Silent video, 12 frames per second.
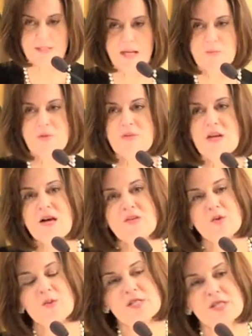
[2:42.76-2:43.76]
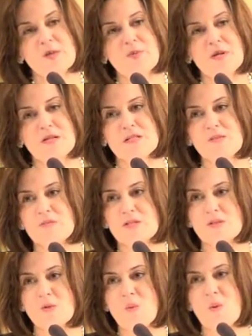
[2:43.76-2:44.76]
Some of the other recipients of
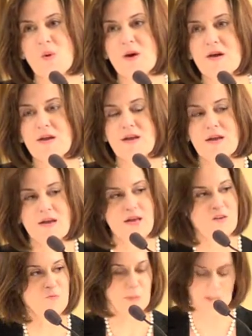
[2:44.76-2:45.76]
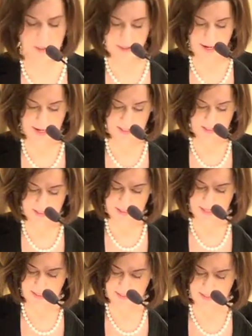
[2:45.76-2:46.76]
this award have been United
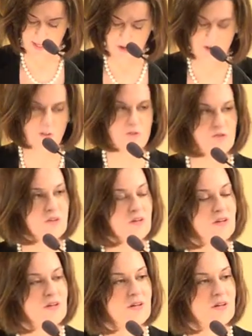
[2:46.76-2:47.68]
States senators,